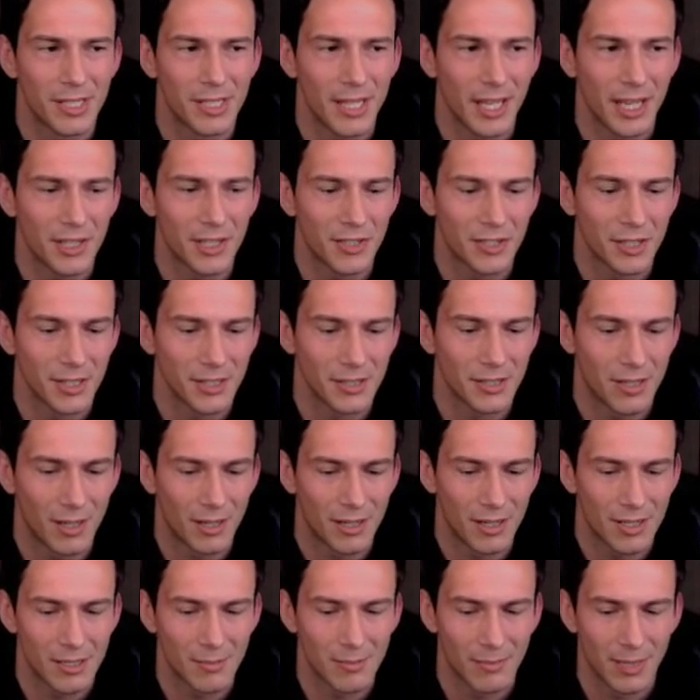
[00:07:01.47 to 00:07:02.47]
actually
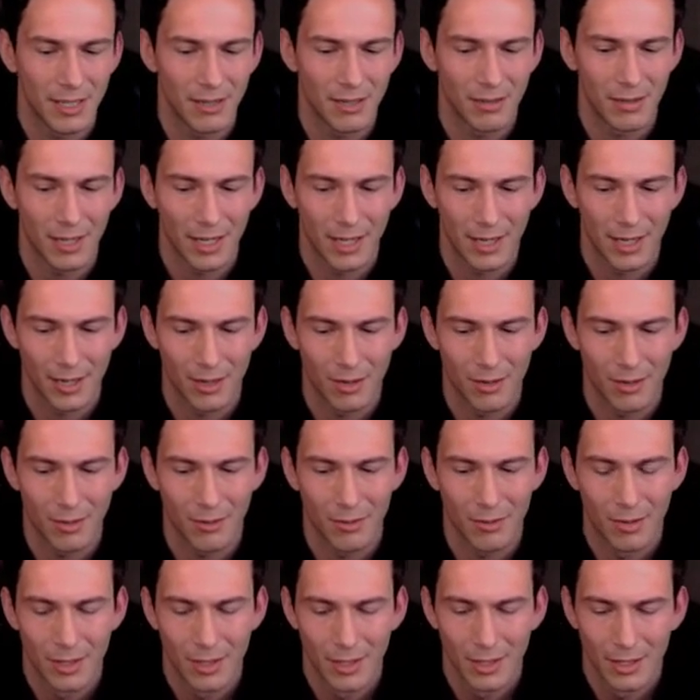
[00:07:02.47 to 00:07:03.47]
talks about
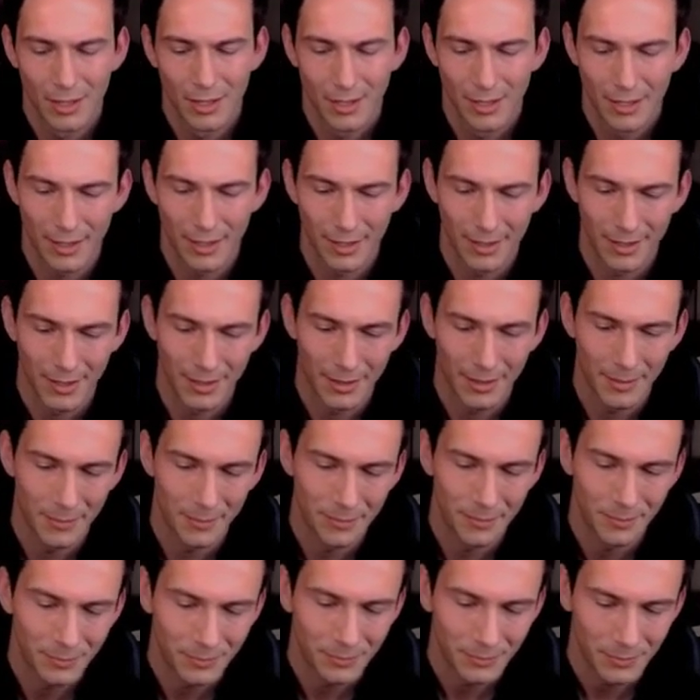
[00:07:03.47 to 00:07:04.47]
how
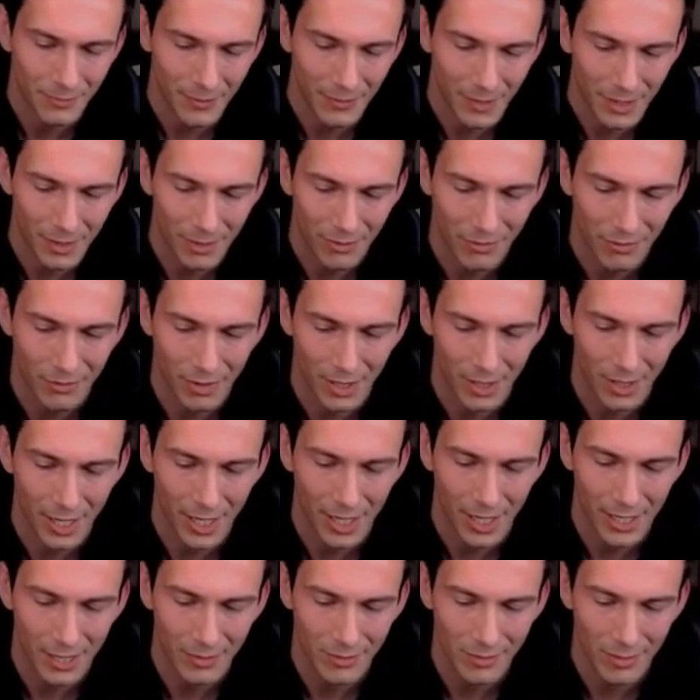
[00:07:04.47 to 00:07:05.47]
the front
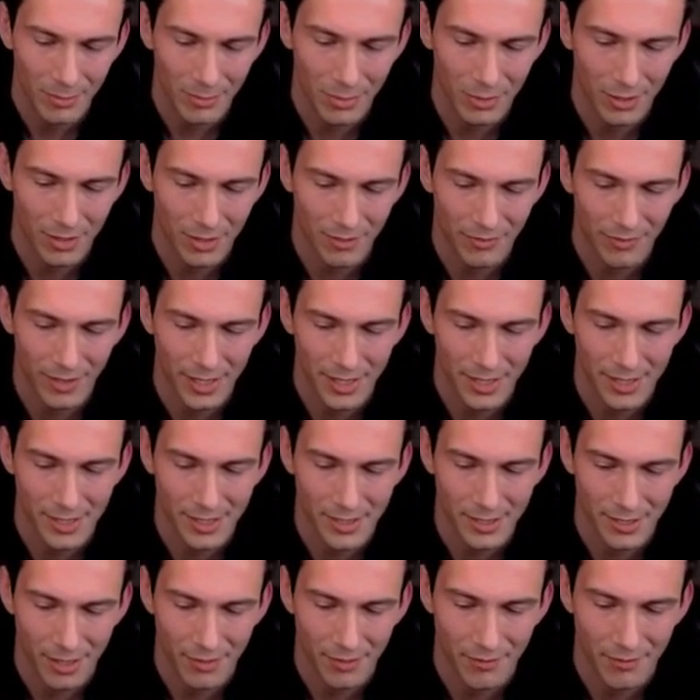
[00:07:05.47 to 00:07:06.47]
height of a board affects
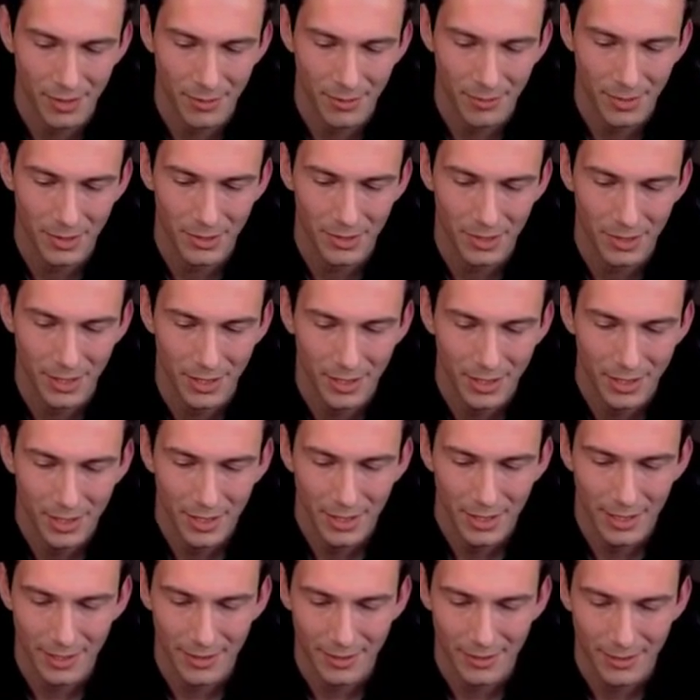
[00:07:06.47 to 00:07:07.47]
his comfortability
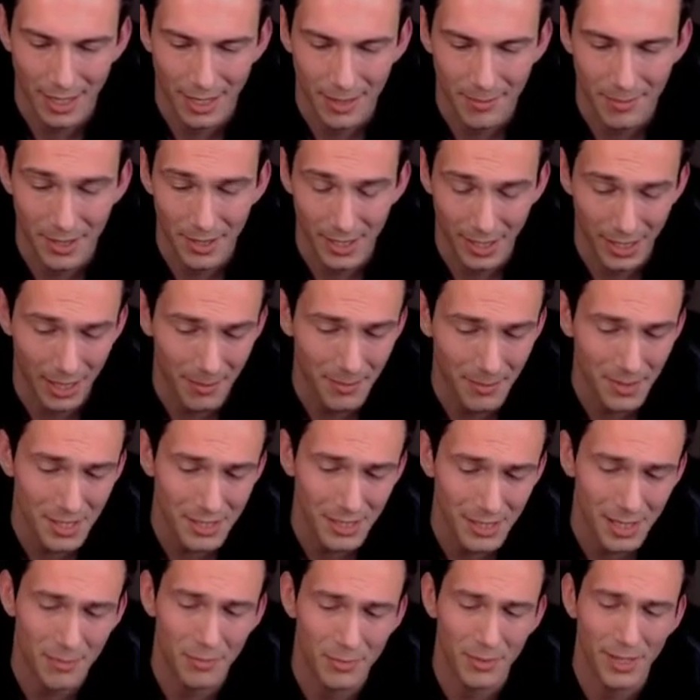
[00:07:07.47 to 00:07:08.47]
in typing, and I'm in the
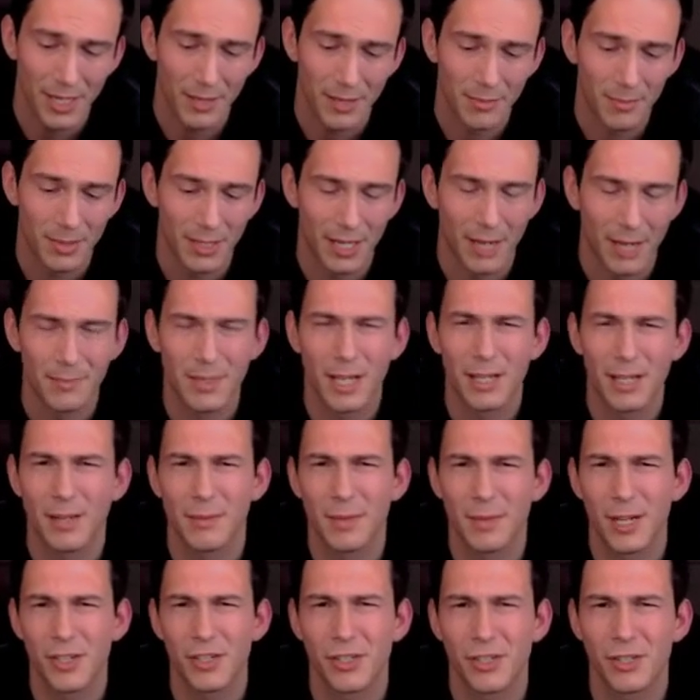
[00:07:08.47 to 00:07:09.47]
same way, but I'm
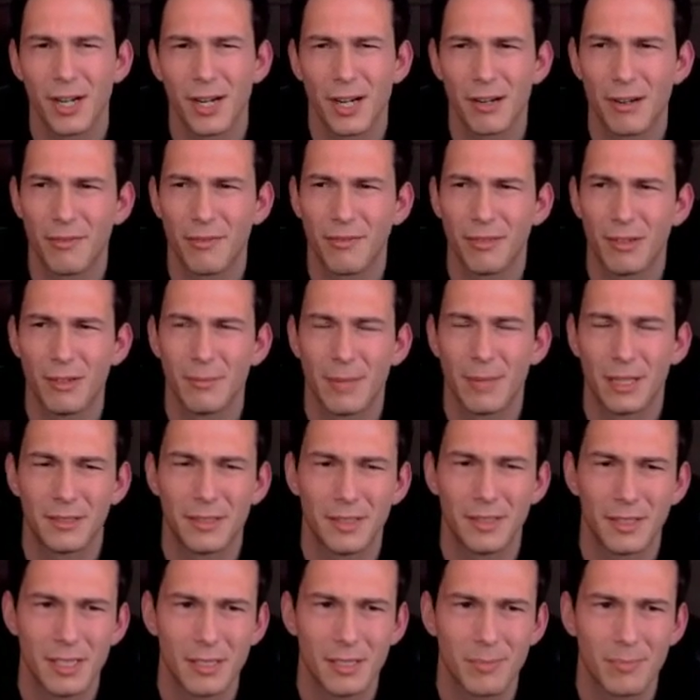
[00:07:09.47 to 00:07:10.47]
not sure how I feel about
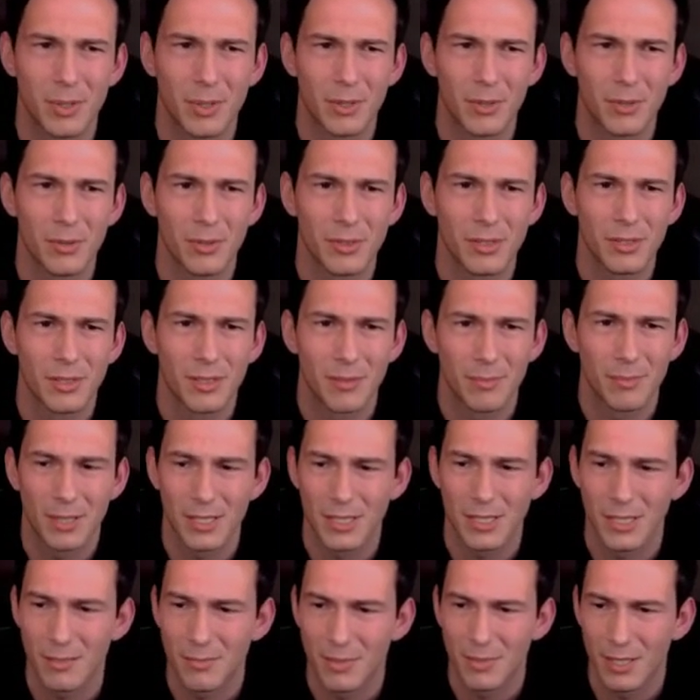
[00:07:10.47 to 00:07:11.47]
the exposed
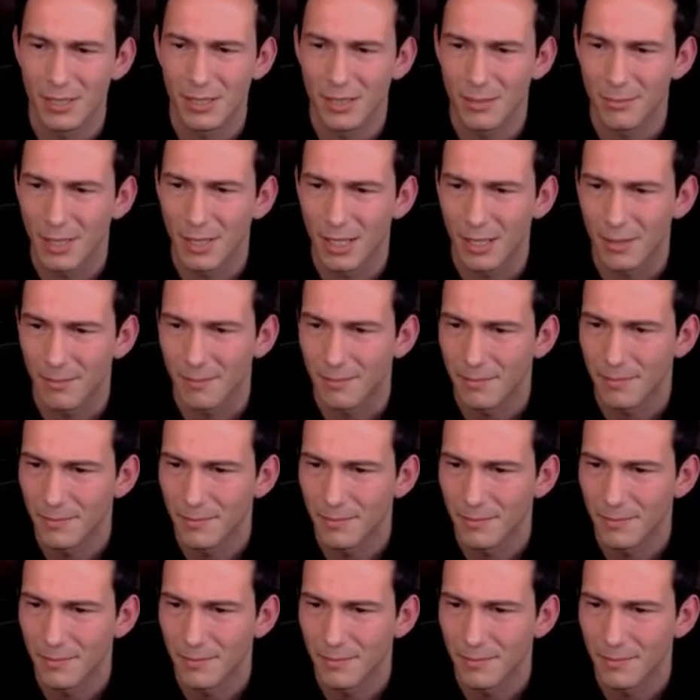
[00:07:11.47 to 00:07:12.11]
PCB on the bottom.